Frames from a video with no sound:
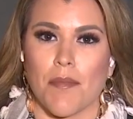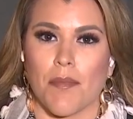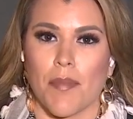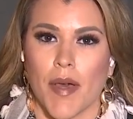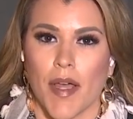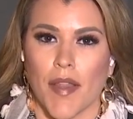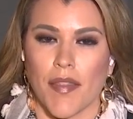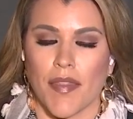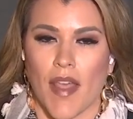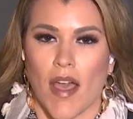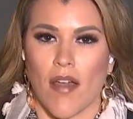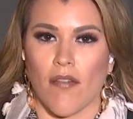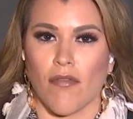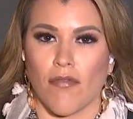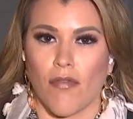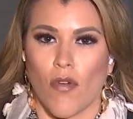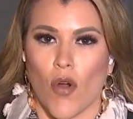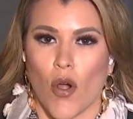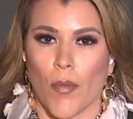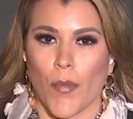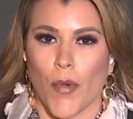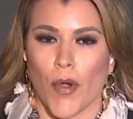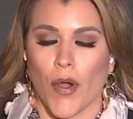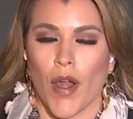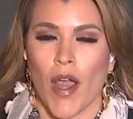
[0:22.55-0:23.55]
but that
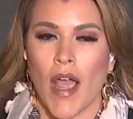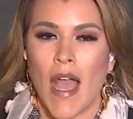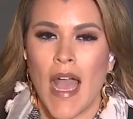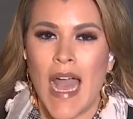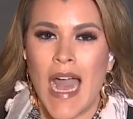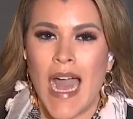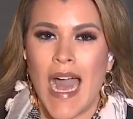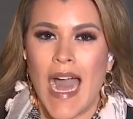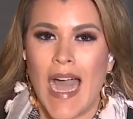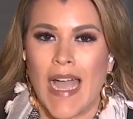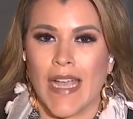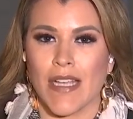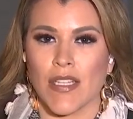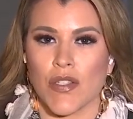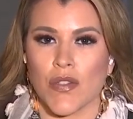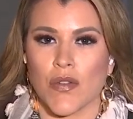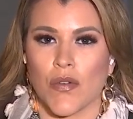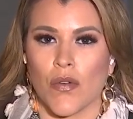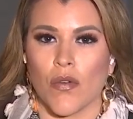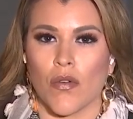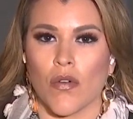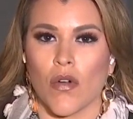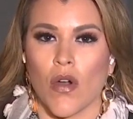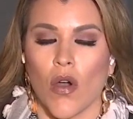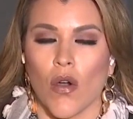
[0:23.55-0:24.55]
former high
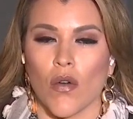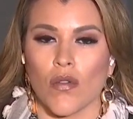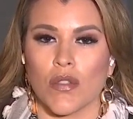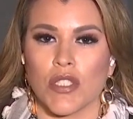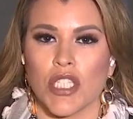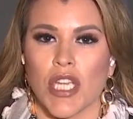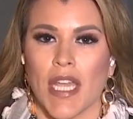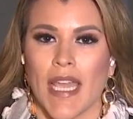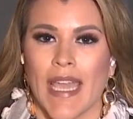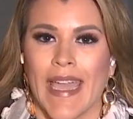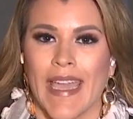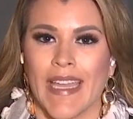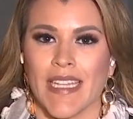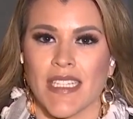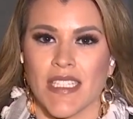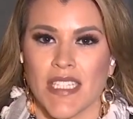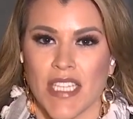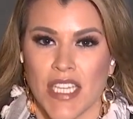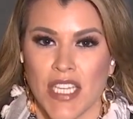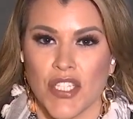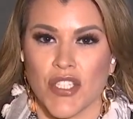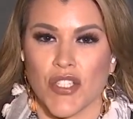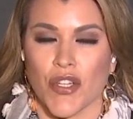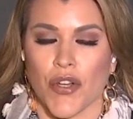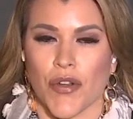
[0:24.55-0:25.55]
school coach and
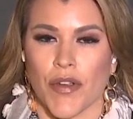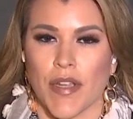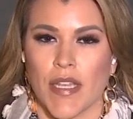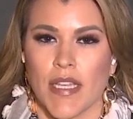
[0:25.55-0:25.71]
teacher.